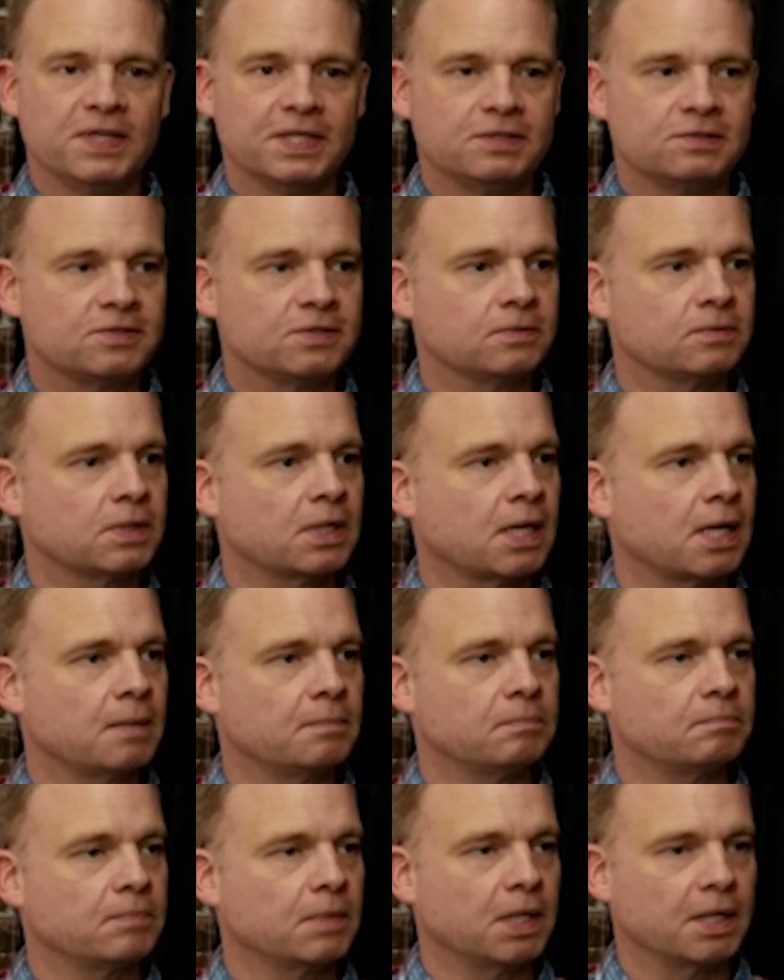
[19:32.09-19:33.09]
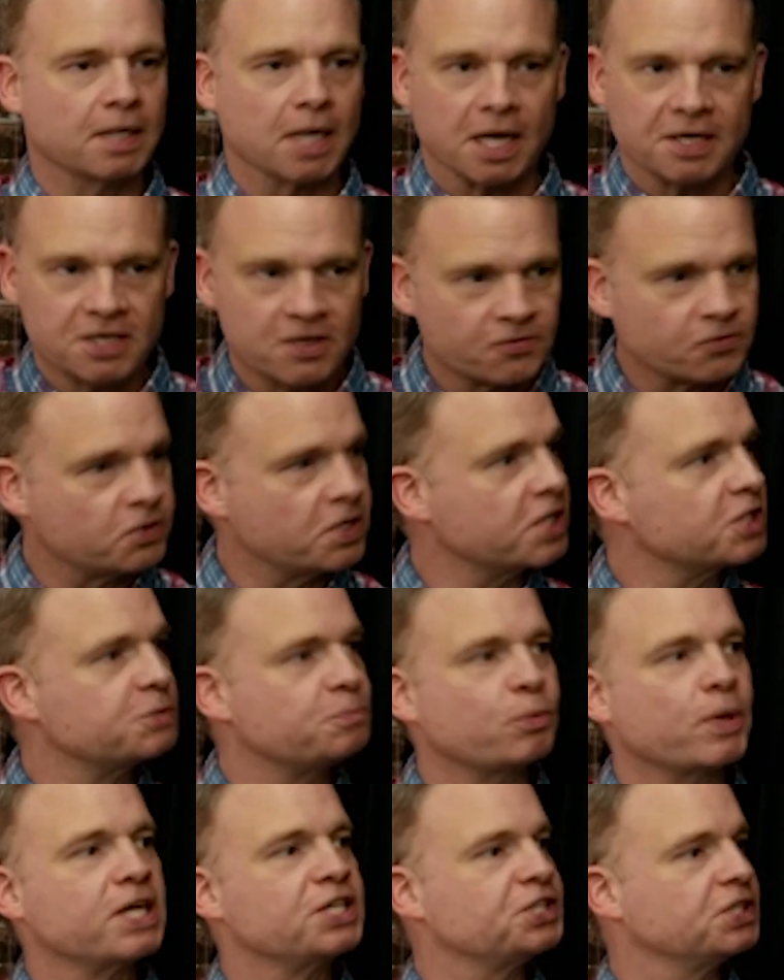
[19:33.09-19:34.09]
into a different
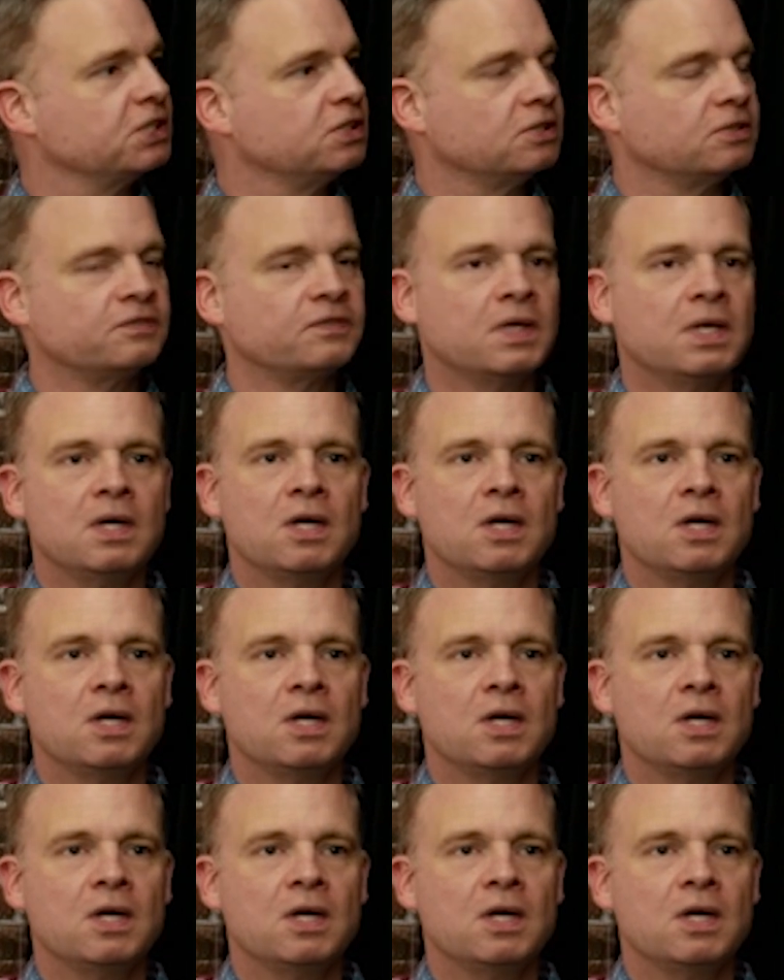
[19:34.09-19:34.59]
expression